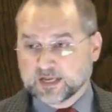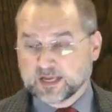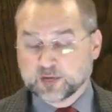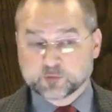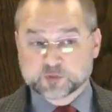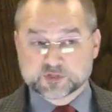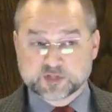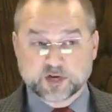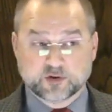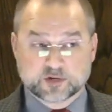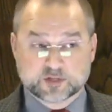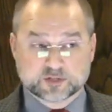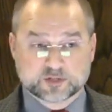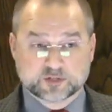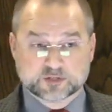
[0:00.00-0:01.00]
It was
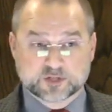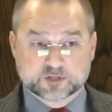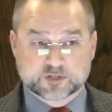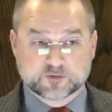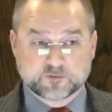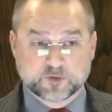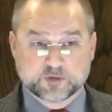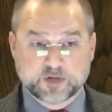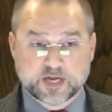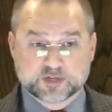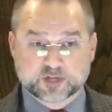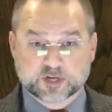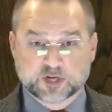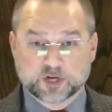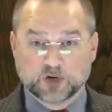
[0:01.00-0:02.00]
there until just a few
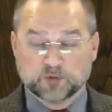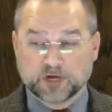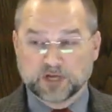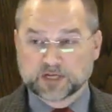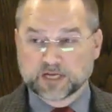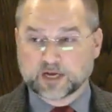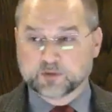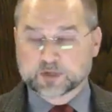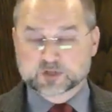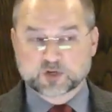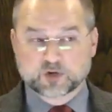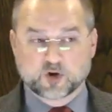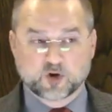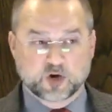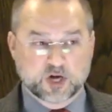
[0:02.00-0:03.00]
days ago, and now it's
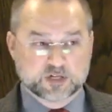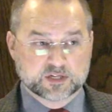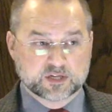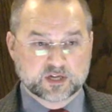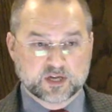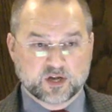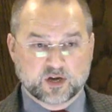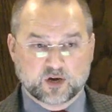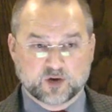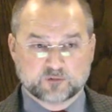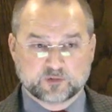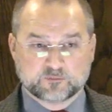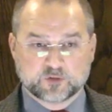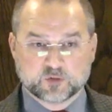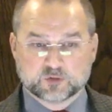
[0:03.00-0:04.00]
gone
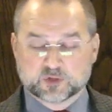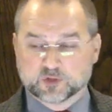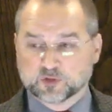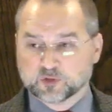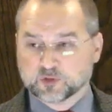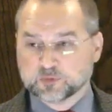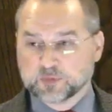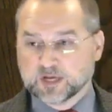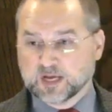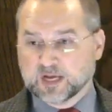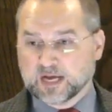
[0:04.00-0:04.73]
off of YouTube.